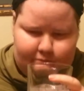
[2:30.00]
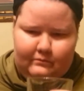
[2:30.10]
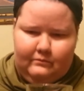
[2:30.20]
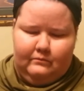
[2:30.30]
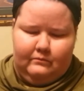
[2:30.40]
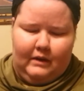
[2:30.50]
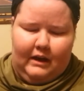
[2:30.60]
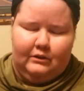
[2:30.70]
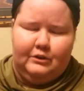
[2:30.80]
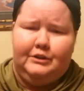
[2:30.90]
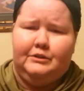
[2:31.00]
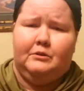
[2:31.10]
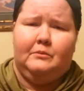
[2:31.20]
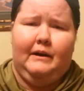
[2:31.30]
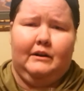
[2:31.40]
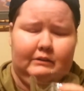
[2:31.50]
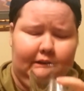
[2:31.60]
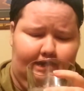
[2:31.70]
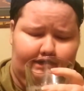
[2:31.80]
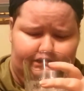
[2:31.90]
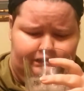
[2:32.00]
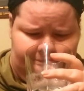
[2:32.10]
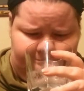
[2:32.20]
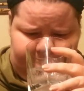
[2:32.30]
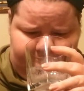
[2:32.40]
allergies are apparently acting up.